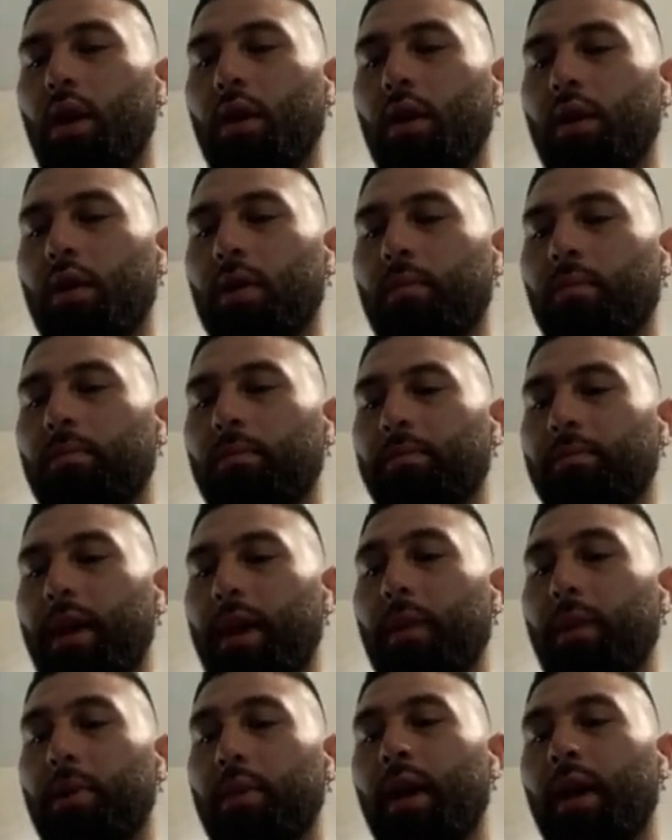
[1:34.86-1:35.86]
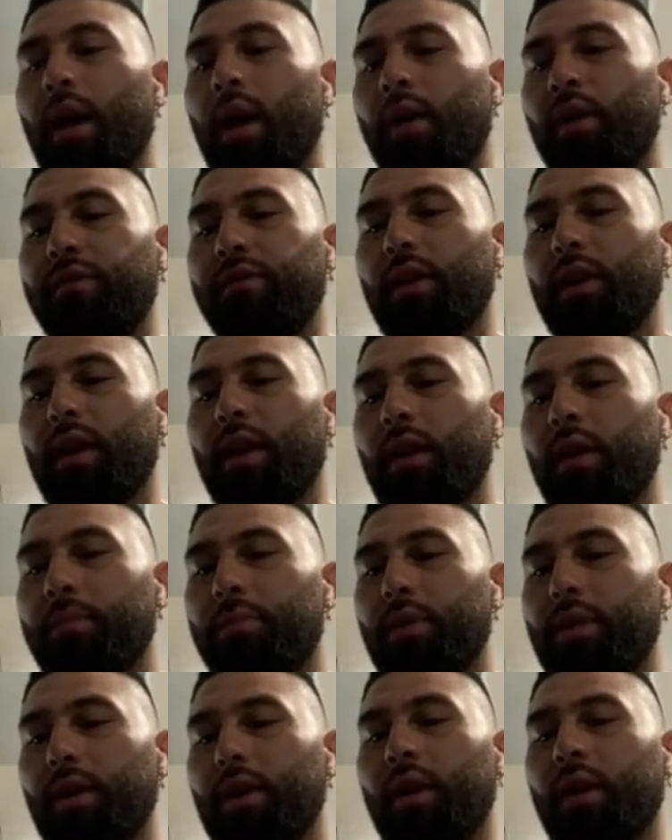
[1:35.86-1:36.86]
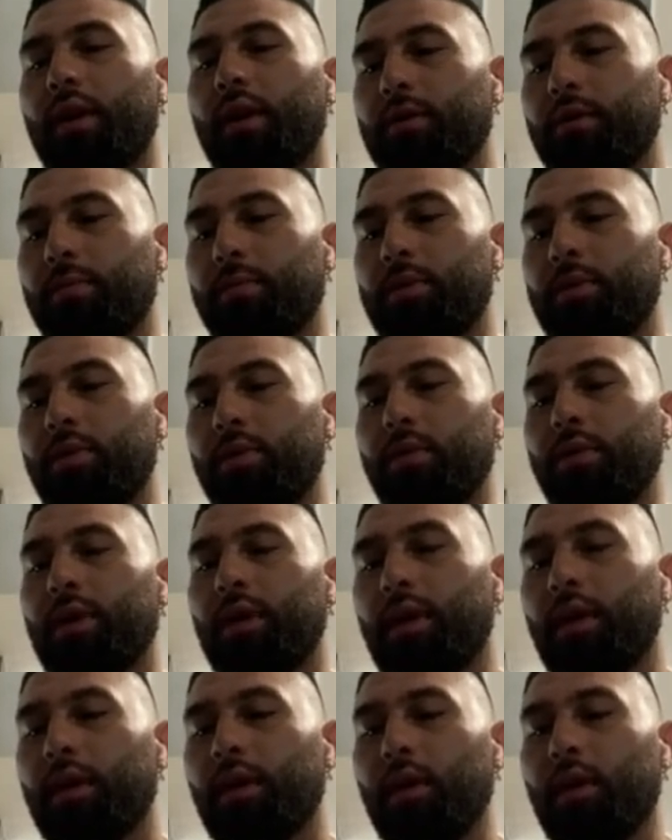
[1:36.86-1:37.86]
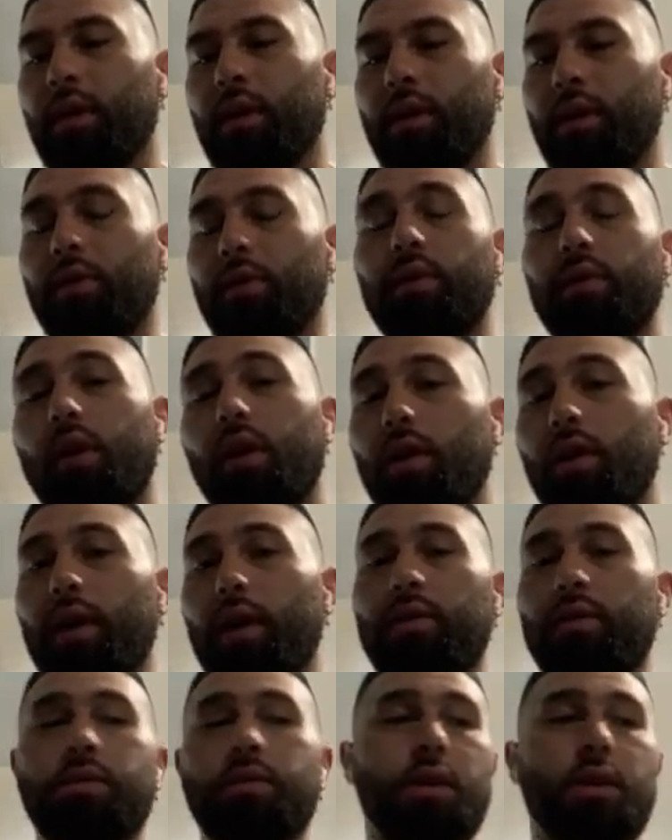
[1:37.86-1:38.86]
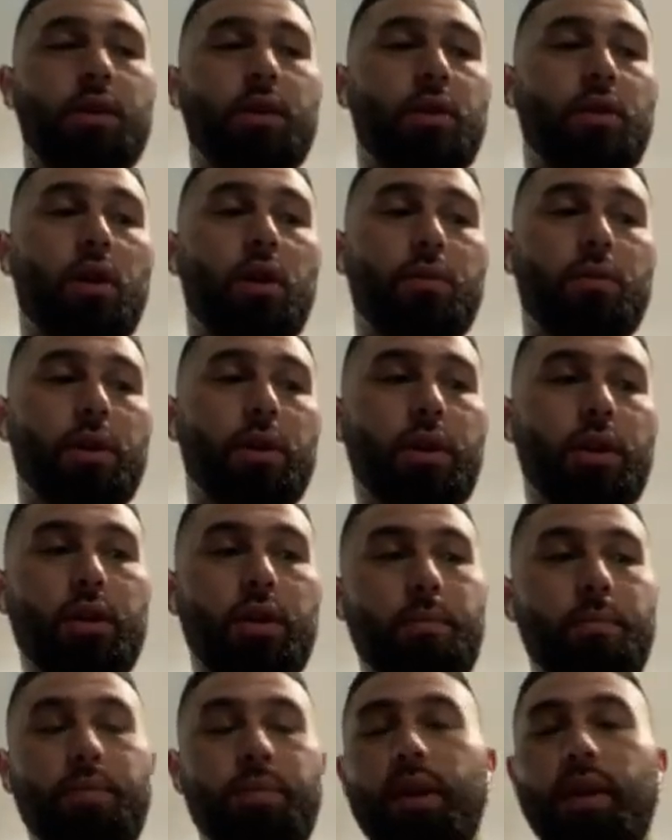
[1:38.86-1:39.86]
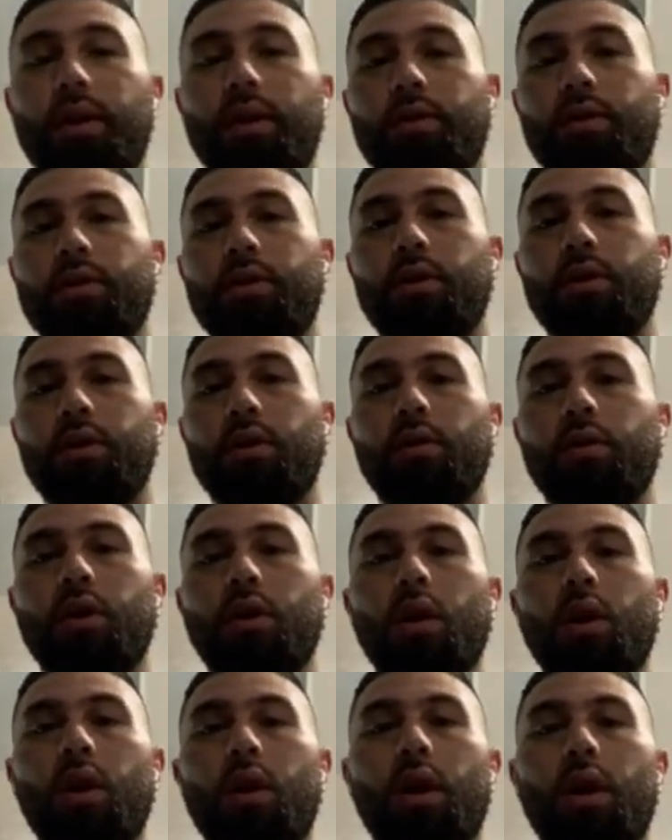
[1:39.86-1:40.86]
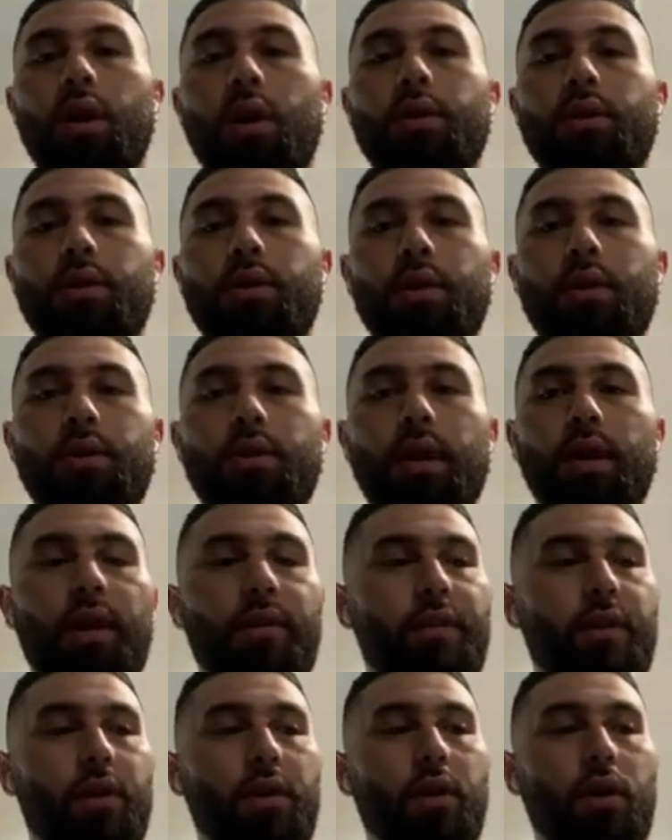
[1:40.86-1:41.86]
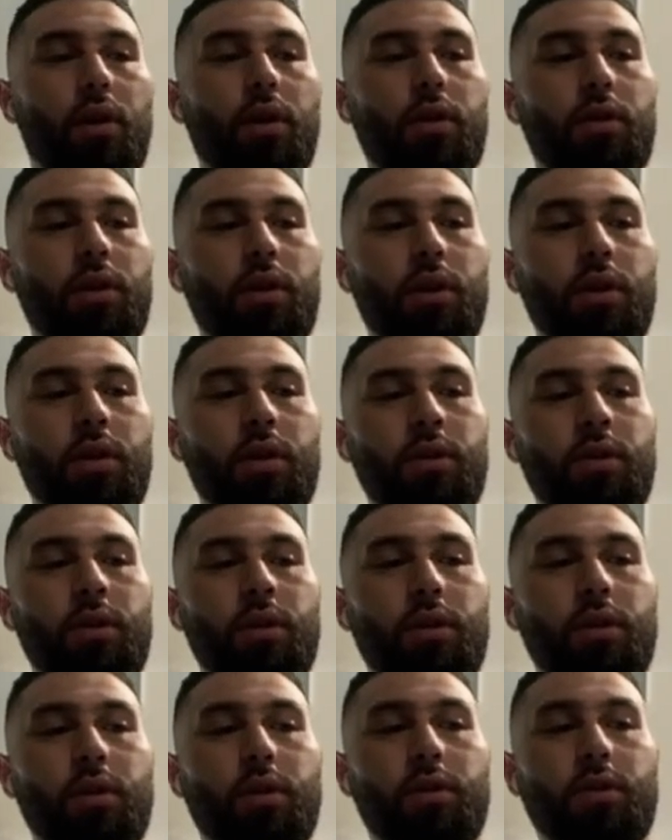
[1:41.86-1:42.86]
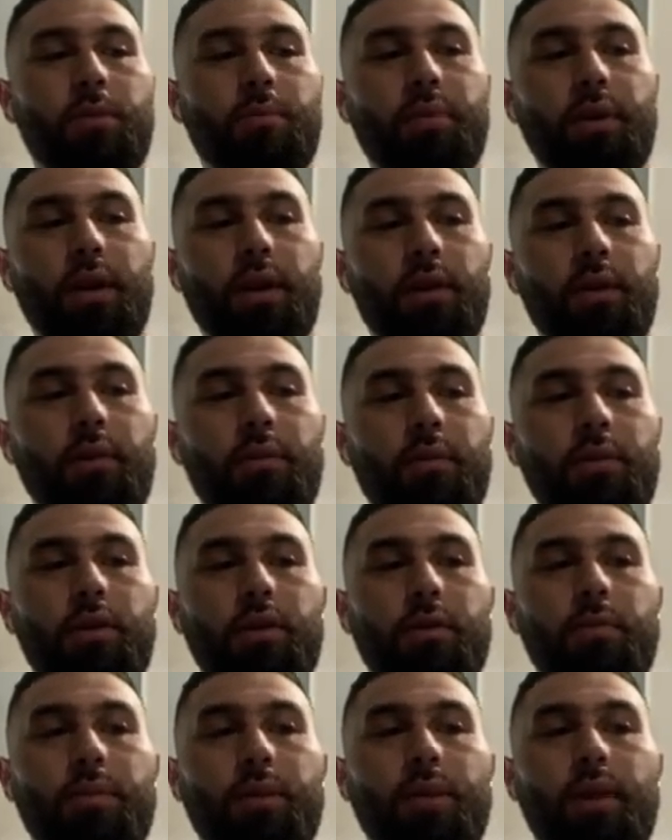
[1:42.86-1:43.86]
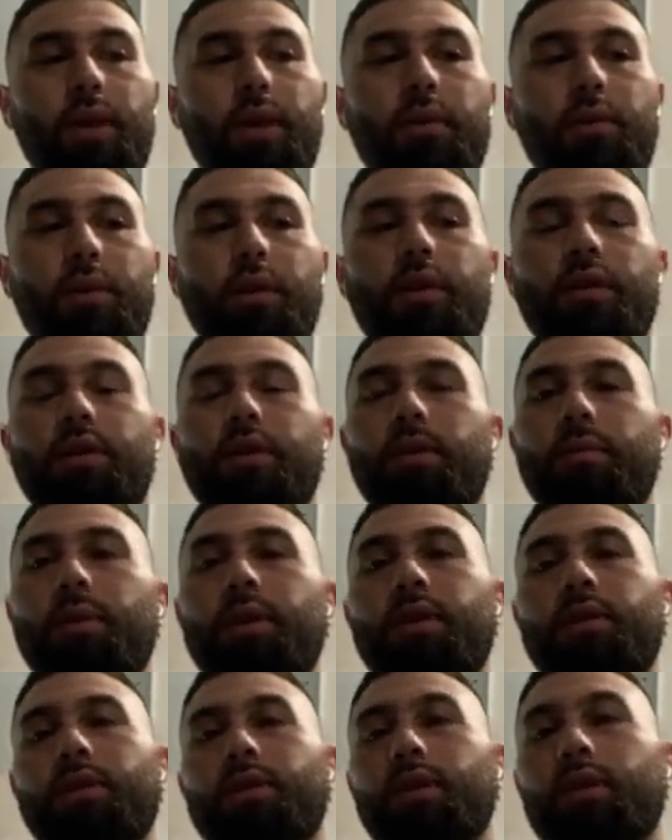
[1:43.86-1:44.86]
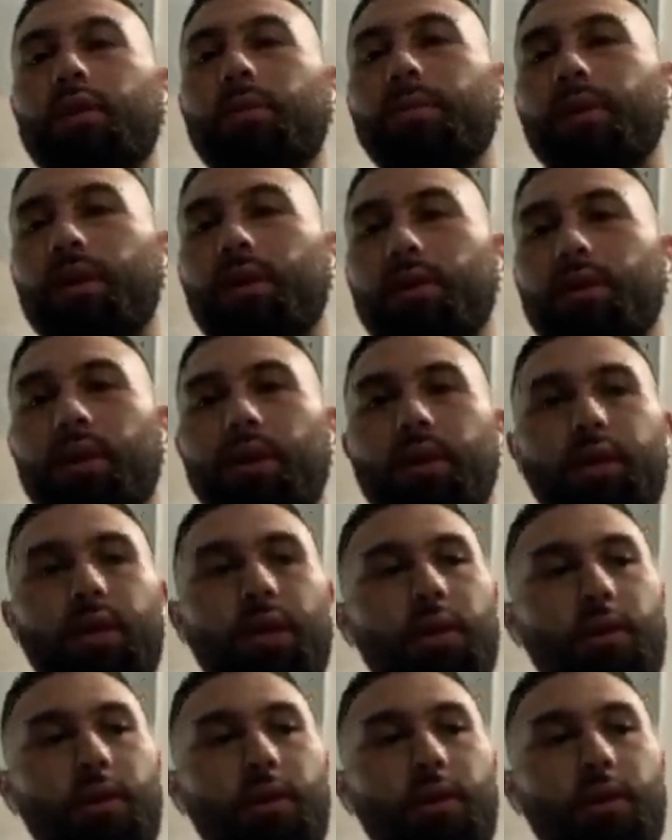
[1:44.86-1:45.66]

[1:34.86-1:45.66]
but now I feel like I'm pretty accustomed to it, and they're all, like you said, they're all really good players. So it's not very hard to play when you're playing with a bunch of good players like that.